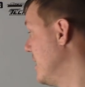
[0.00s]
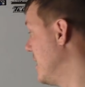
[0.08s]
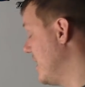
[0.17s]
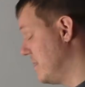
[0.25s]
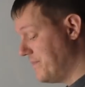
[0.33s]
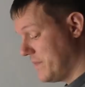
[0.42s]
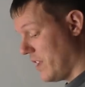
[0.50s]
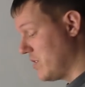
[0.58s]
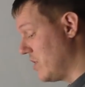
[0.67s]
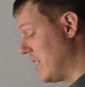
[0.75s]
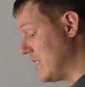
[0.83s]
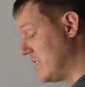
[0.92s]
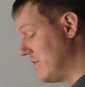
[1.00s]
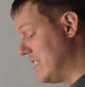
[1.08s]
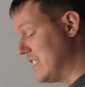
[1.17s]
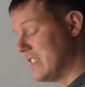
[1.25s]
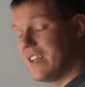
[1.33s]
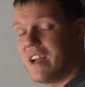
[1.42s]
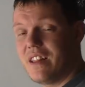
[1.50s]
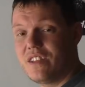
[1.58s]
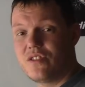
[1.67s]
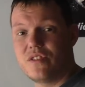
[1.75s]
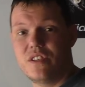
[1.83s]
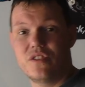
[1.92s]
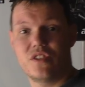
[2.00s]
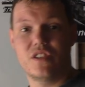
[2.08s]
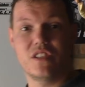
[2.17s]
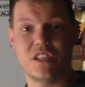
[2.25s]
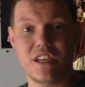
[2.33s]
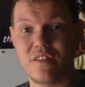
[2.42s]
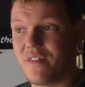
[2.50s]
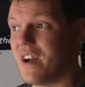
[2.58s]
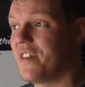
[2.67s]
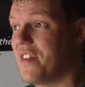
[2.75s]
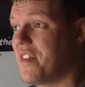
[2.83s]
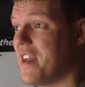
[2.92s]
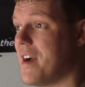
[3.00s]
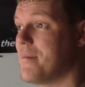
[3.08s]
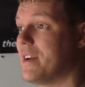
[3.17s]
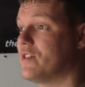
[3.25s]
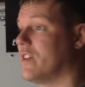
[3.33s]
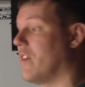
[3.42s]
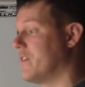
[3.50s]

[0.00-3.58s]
Um, so that's the reason they're literally just to signify that they are metric.